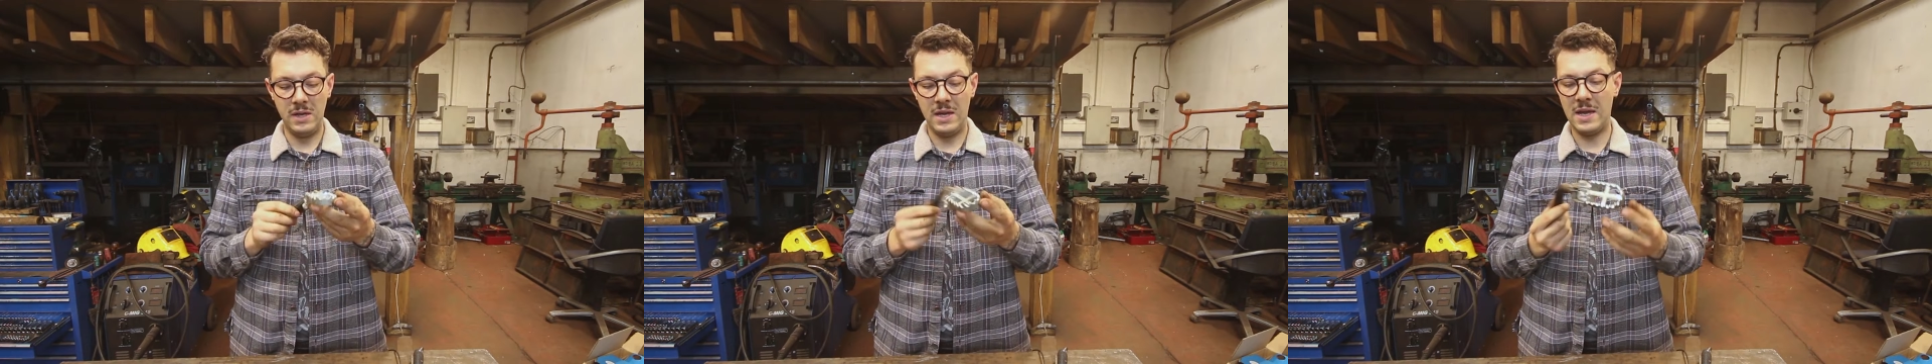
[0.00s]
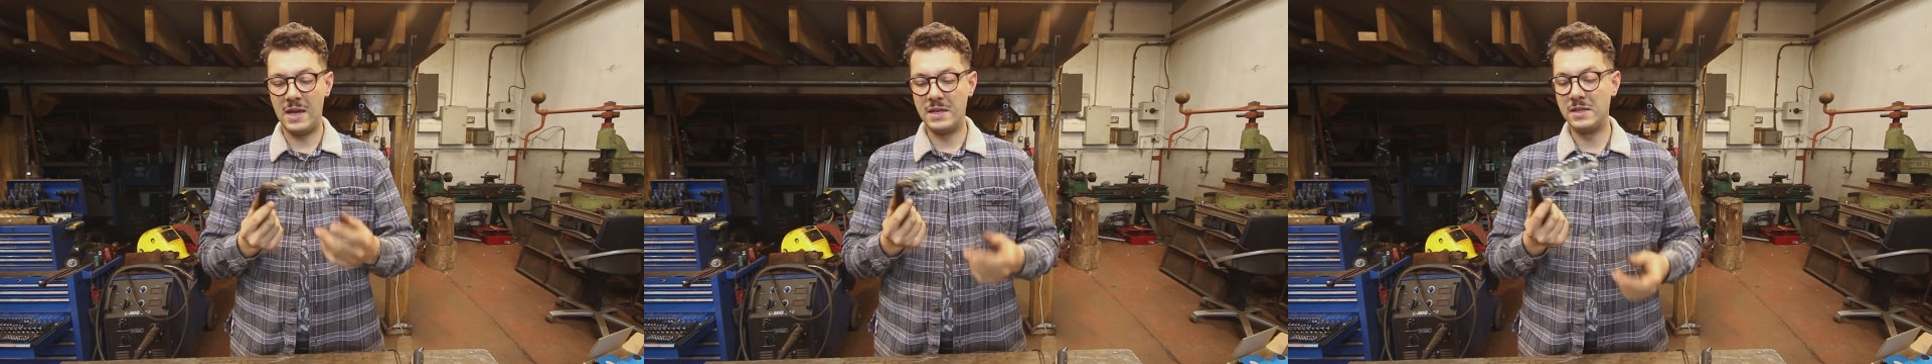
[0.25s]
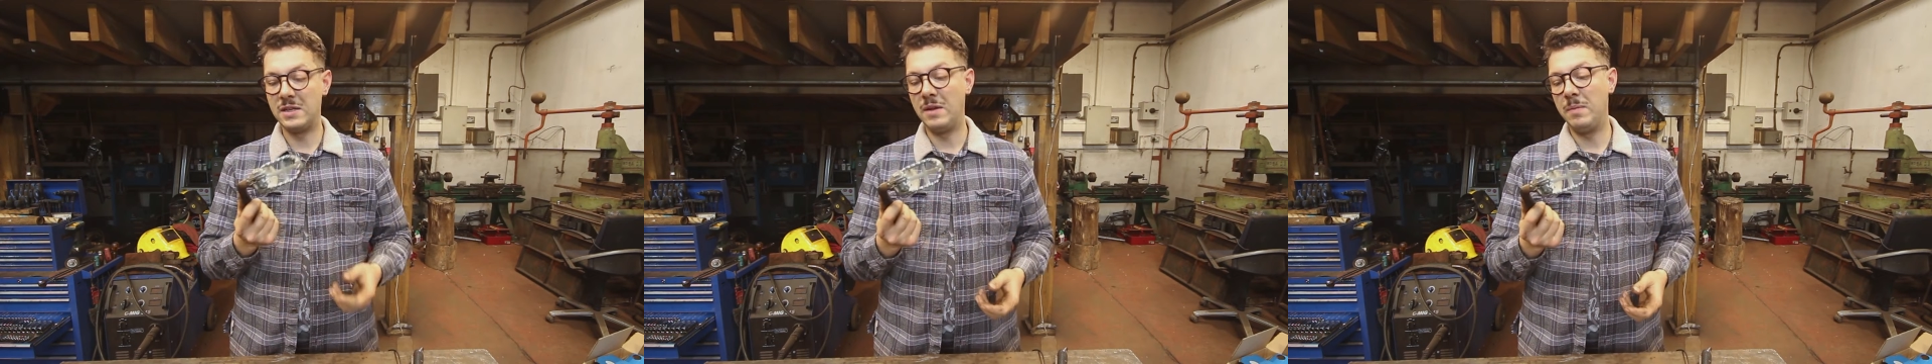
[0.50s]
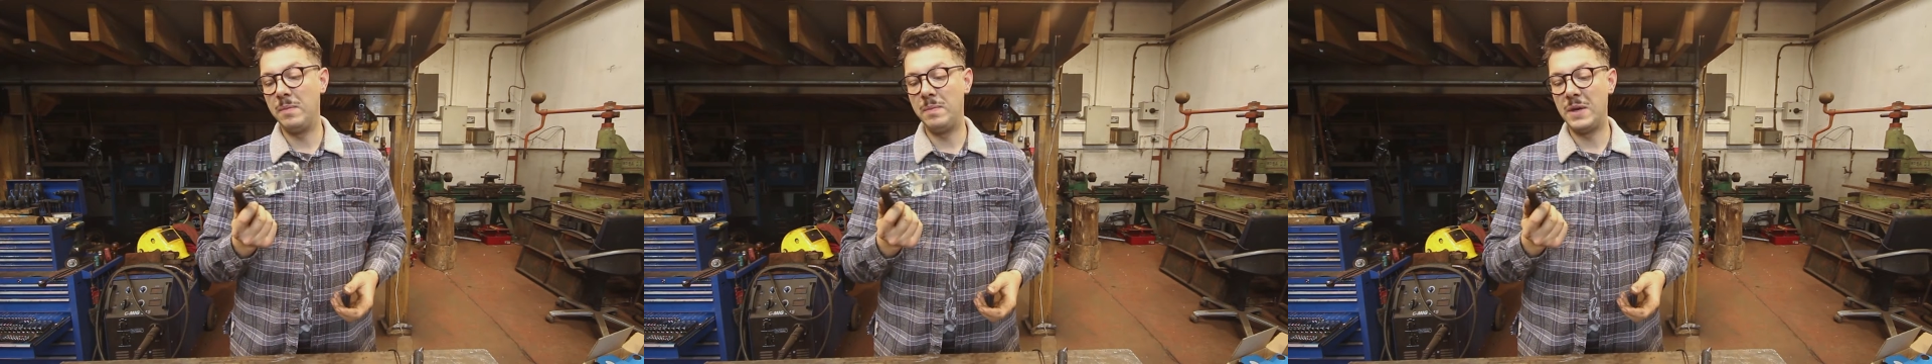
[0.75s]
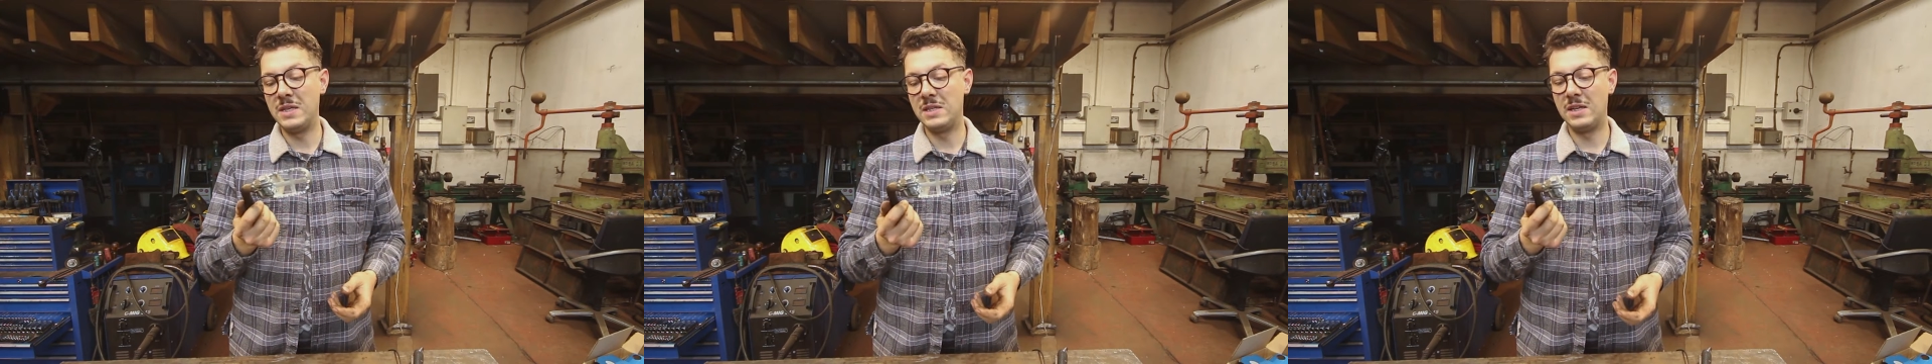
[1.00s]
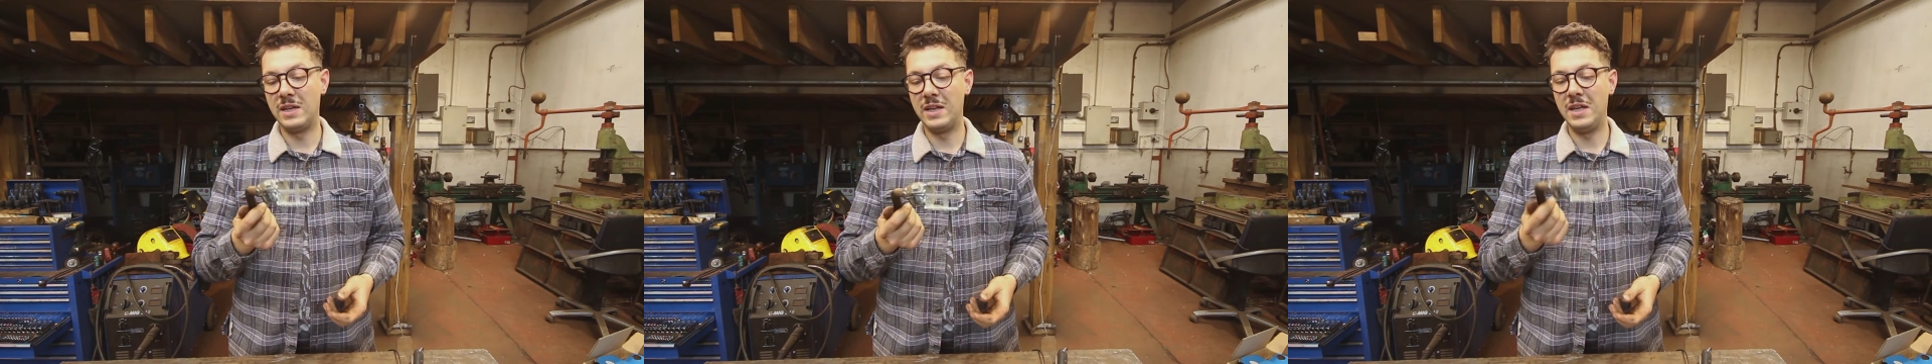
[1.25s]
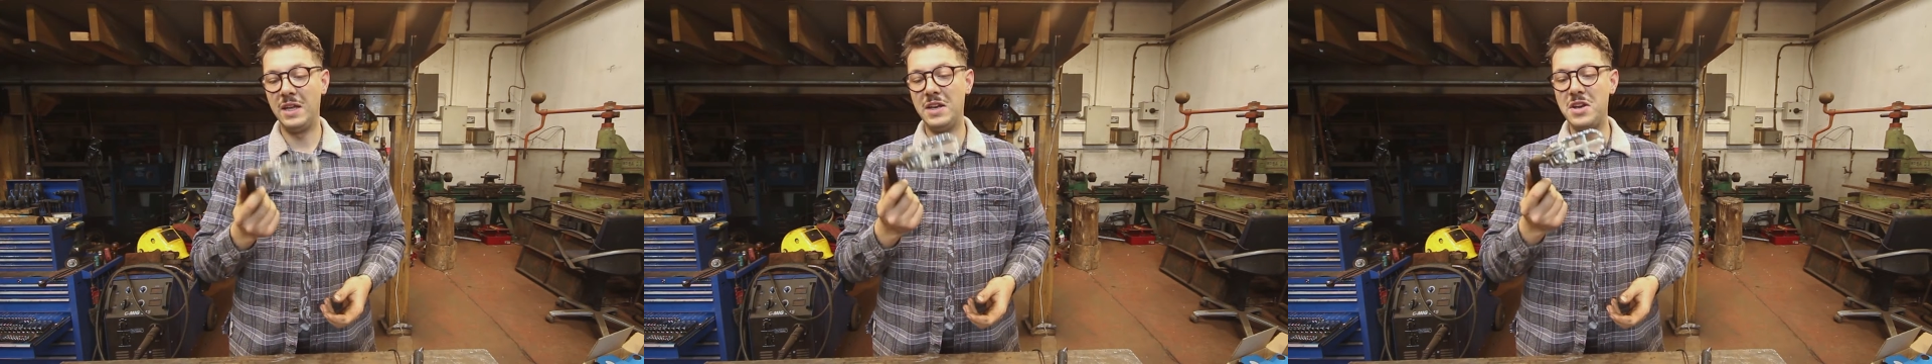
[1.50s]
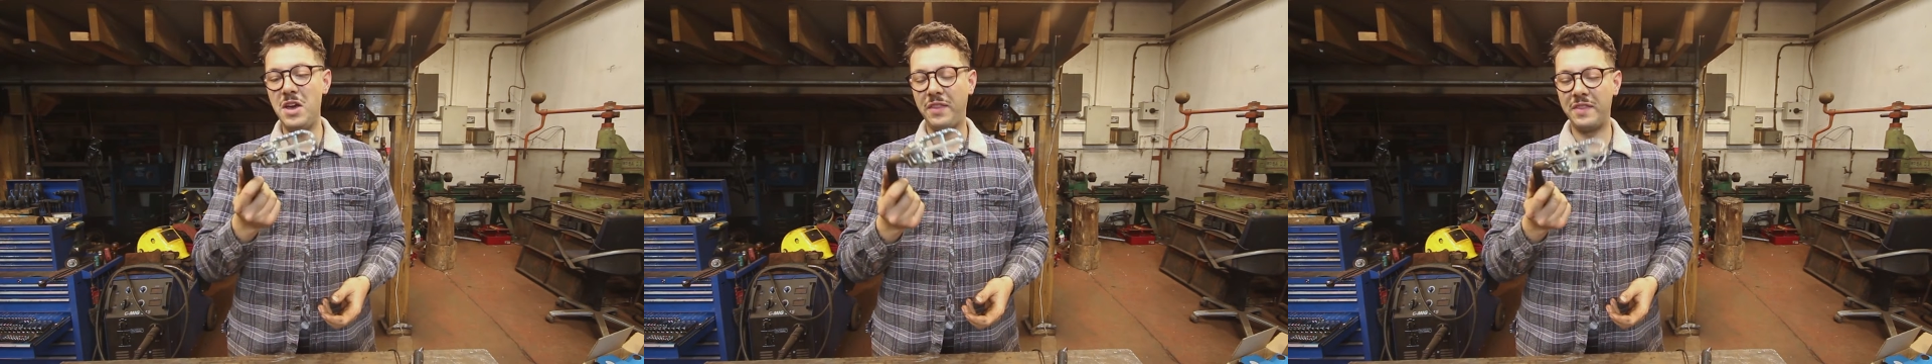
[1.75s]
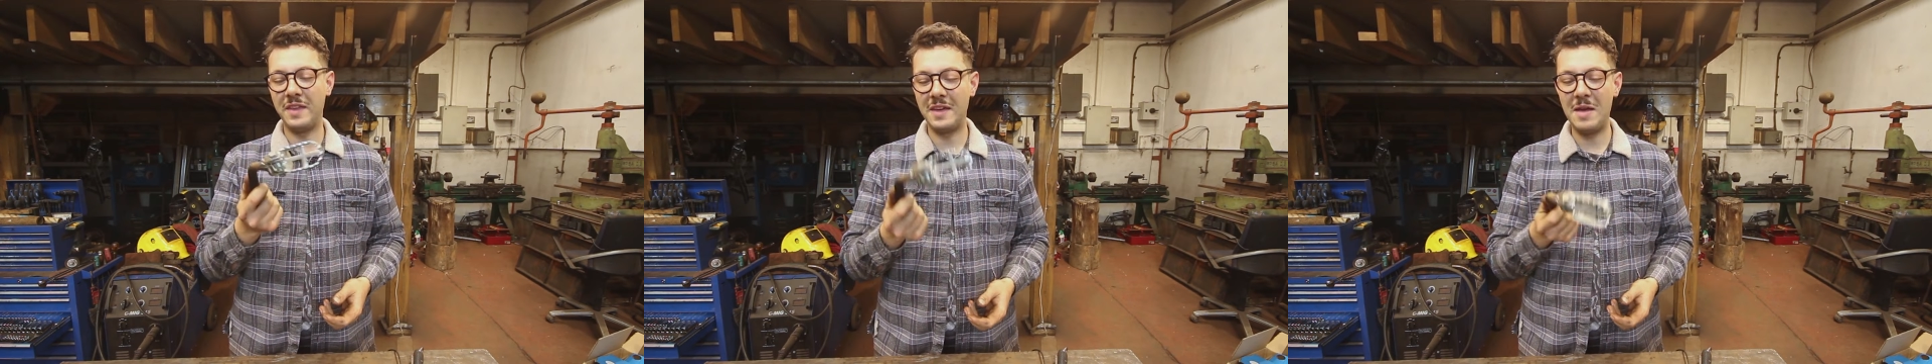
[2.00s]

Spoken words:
and basically nothing